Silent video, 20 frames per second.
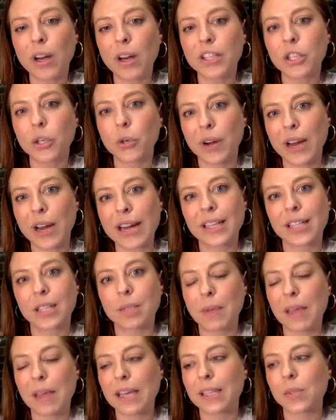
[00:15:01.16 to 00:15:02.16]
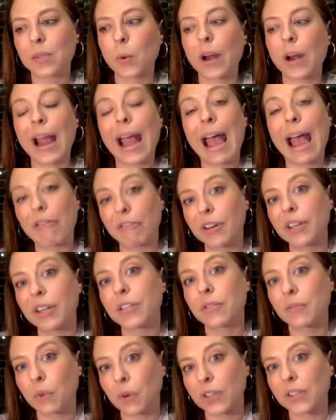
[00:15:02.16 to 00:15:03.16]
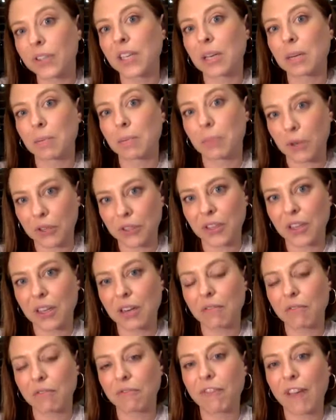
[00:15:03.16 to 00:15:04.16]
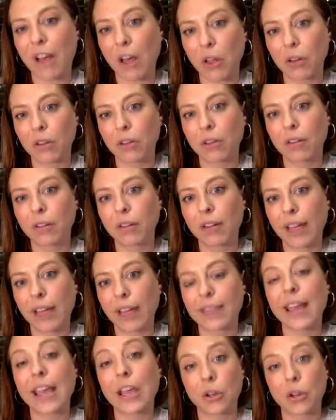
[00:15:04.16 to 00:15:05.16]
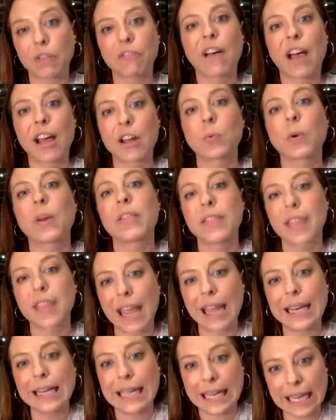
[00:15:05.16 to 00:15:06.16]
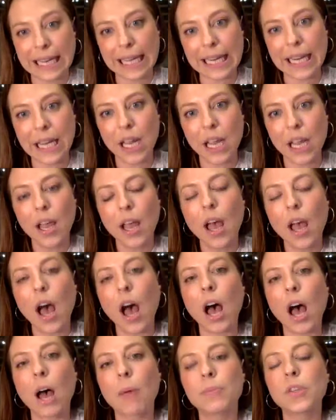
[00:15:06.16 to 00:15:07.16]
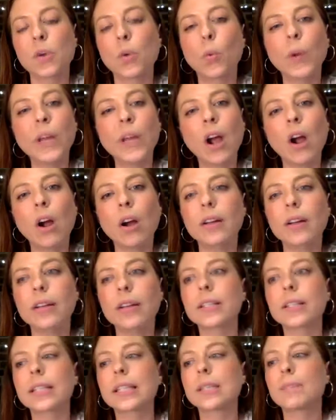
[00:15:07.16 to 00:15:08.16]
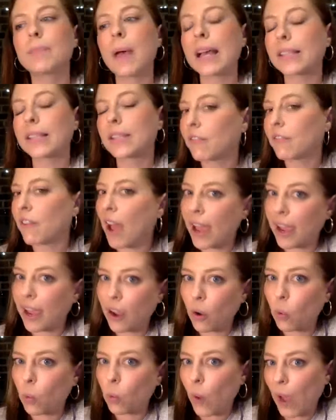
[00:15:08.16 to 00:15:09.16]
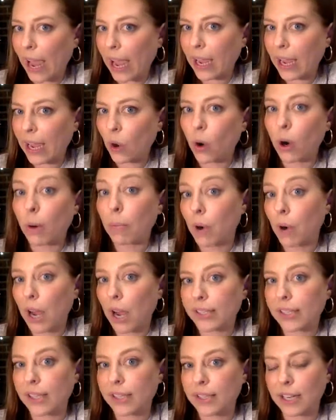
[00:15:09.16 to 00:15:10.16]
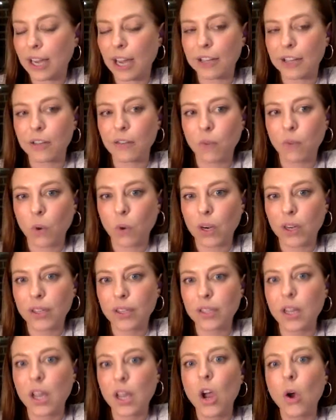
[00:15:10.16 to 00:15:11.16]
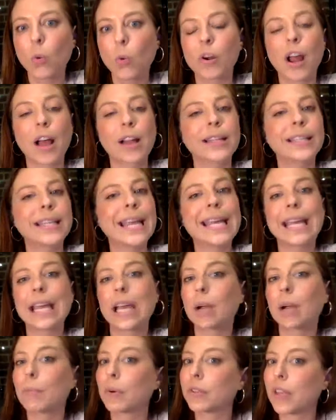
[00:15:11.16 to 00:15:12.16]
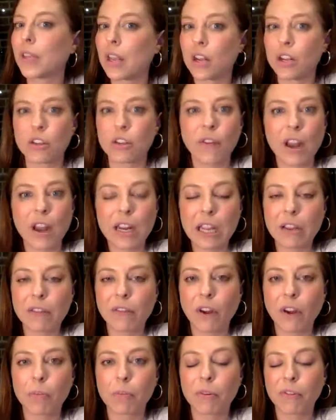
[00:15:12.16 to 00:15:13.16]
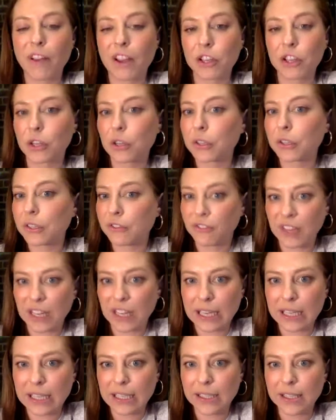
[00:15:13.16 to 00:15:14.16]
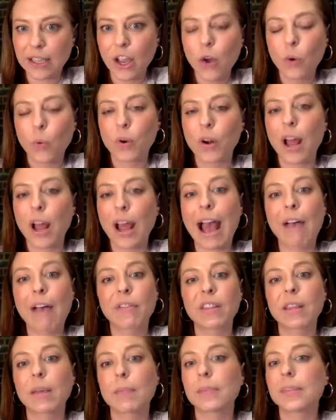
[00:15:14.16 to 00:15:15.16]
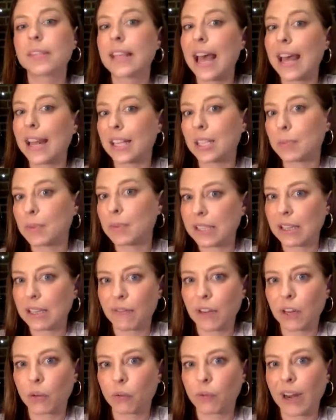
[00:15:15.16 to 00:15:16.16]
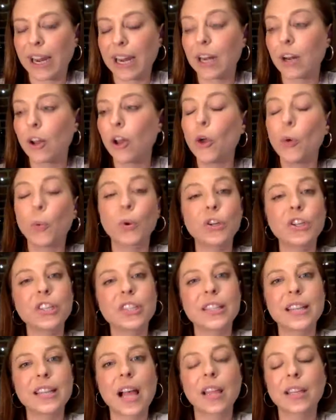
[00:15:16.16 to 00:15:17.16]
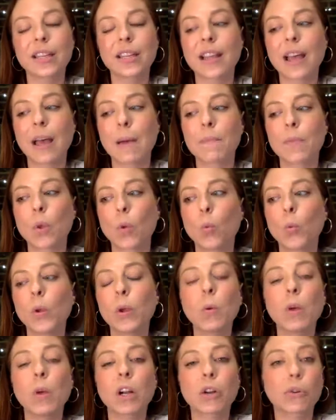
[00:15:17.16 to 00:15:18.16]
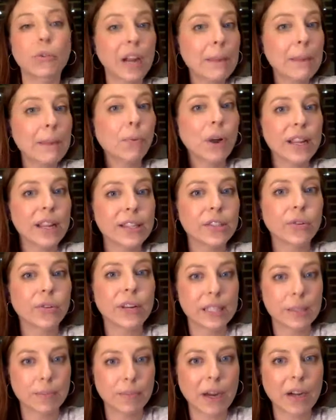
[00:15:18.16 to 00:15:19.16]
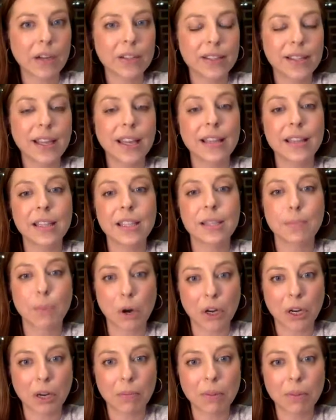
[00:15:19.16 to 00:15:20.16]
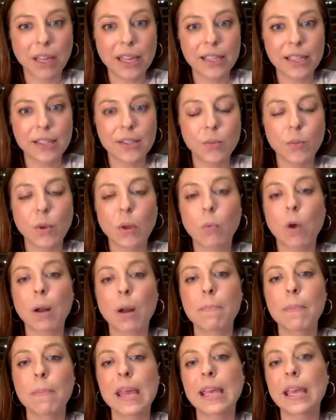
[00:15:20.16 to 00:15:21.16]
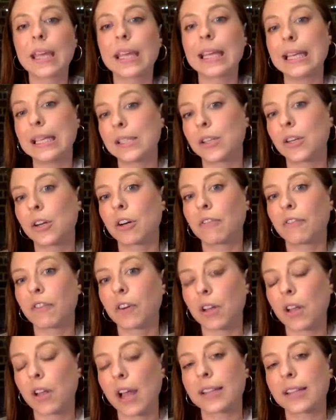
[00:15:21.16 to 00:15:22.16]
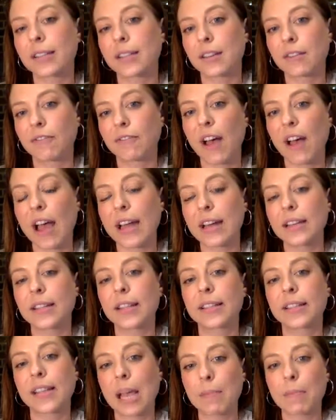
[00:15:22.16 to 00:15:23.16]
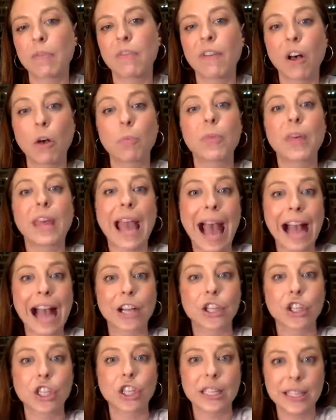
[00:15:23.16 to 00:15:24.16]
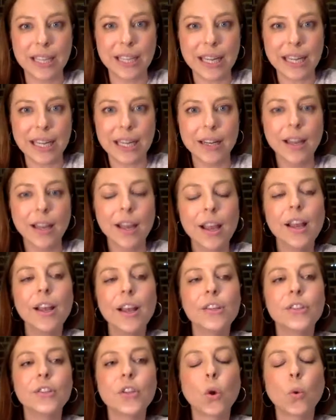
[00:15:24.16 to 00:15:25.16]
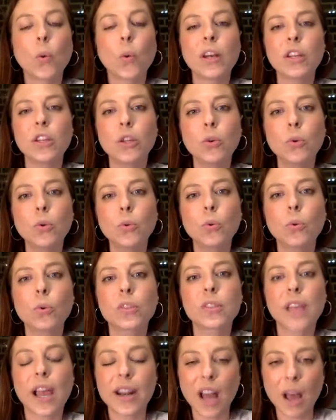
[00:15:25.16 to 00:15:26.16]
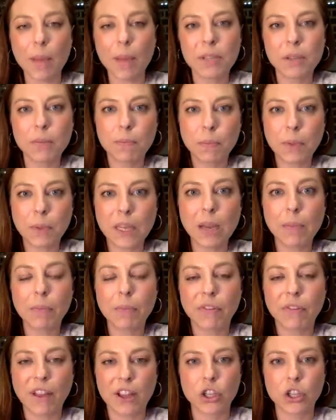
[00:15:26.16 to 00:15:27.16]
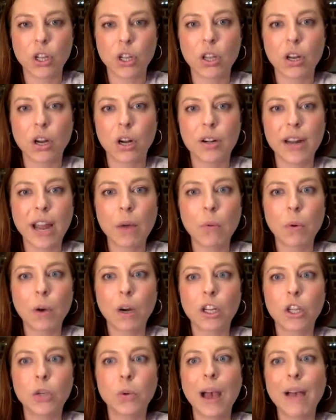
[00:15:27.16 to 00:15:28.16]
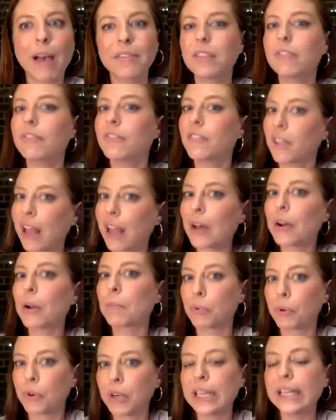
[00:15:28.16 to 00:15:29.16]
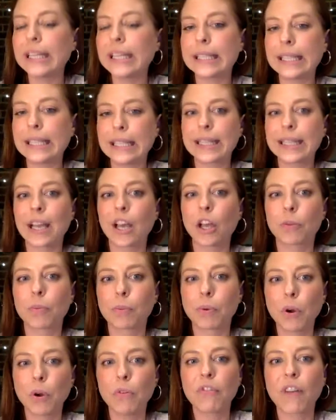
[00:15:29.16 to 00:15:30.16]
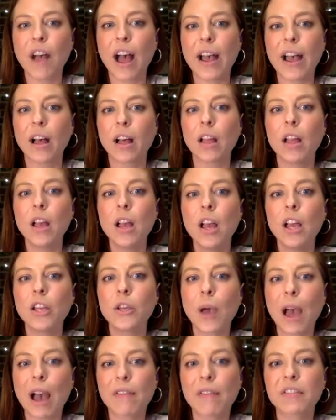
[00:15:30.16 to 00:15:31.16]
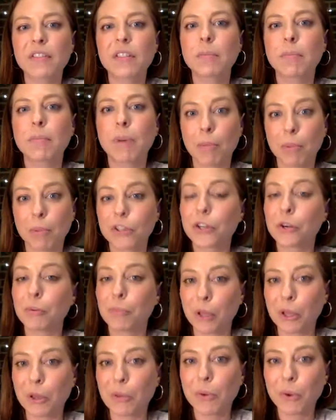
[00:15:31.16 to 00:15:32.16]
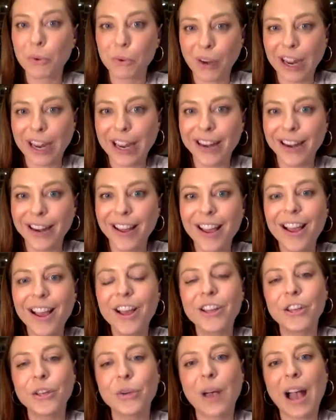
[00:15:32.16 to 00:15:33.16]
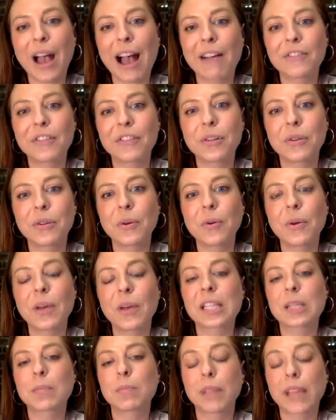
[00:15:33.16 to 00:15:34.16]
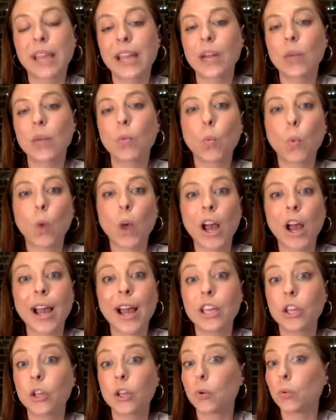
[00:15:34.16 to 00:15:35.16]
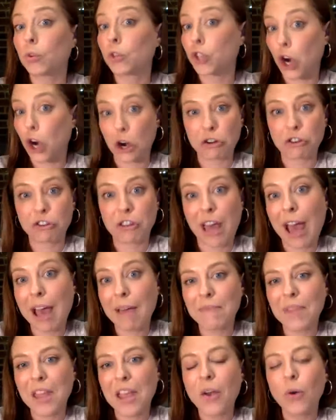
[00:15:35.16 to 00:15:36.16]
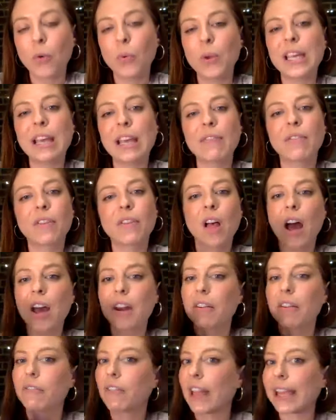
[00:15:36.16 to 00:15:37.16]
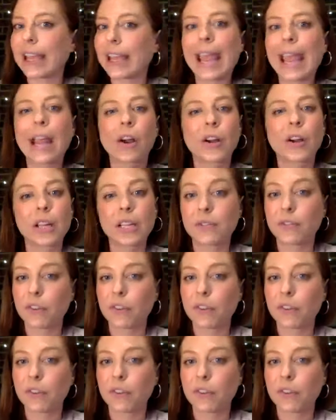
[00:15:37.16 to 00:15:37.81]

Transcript: wanted to create a space where every divorcing person felt like they could find what they needed. Um, so we aren't specifying a way or a process to get divorced. We're not taking a percentage of any of our professionals' fees. We're not having them set a specific rate. We're just telling them we want to create price transparency in this marketplace. We want to make it easier for clients to find the type of help they actually need. So when you sign up to be a professional in our network, you have to fill out a pretty detailed profile. You have to publish your billable rate. You have to explain why you charge that. We give a lot of like areas